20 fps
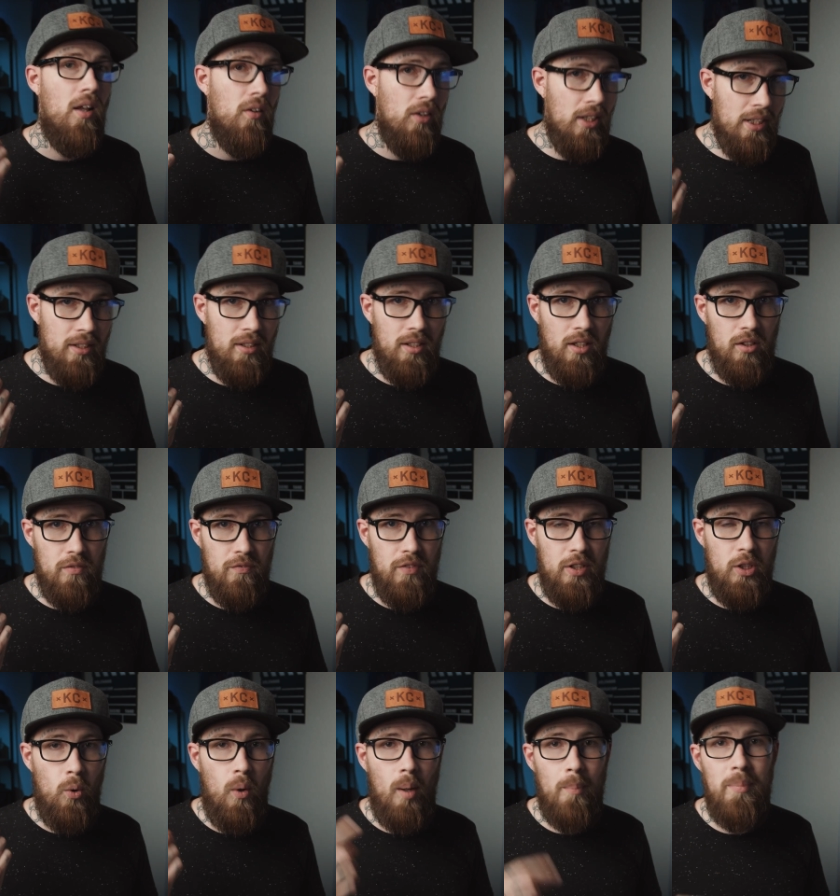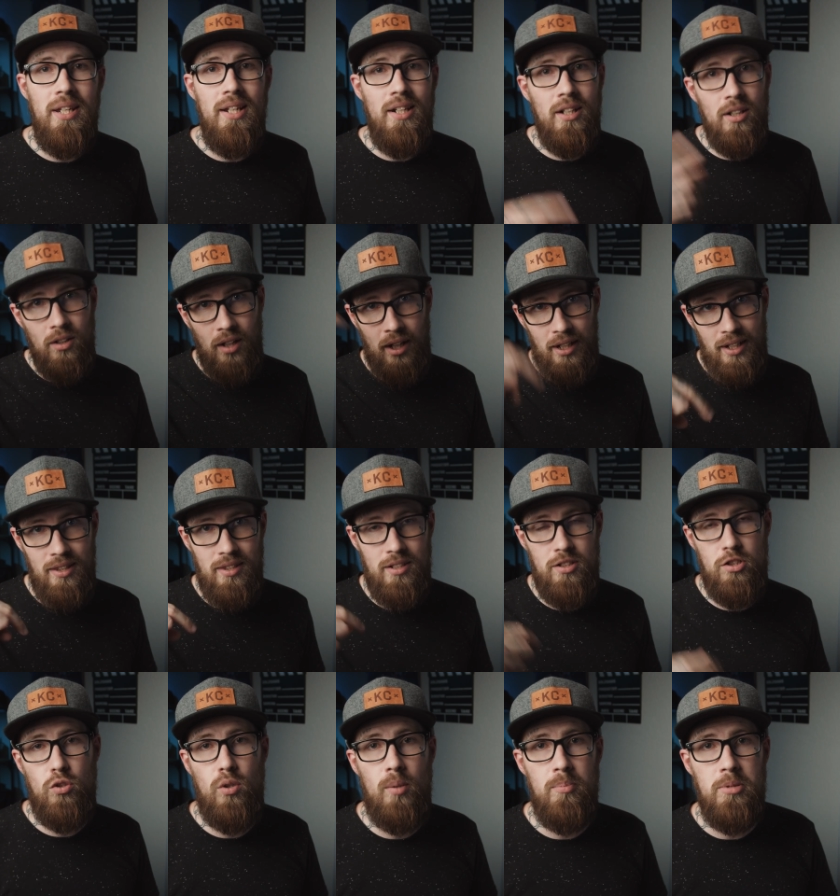I'll link another video up here and in the
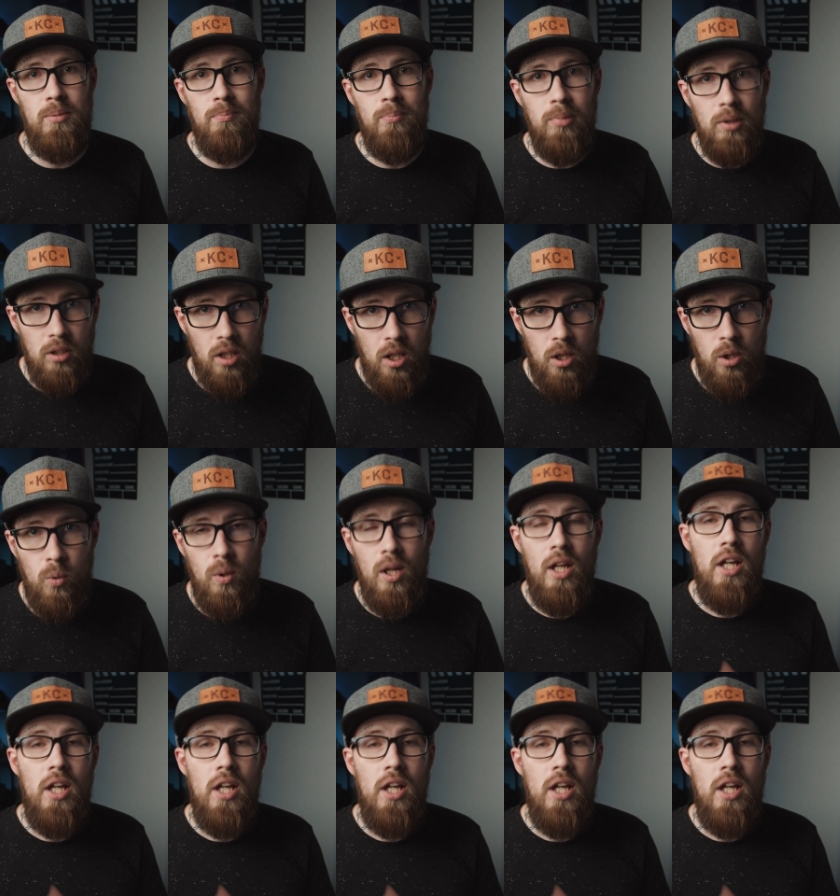description below.